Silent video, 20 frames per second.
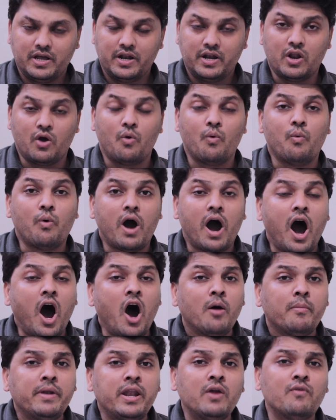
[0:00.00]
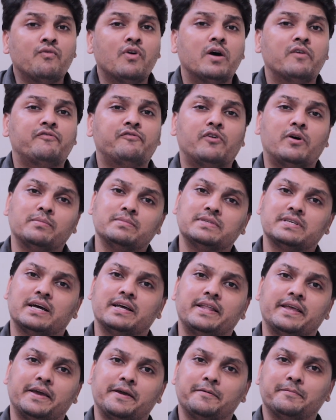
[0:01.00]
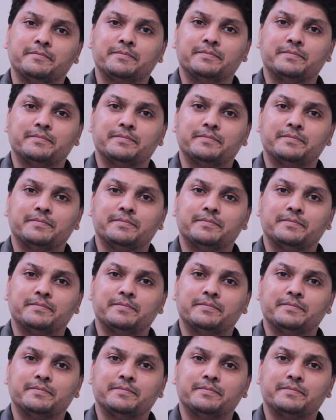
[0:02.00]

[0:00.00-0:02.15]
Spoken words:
Now, how many verb forms are there?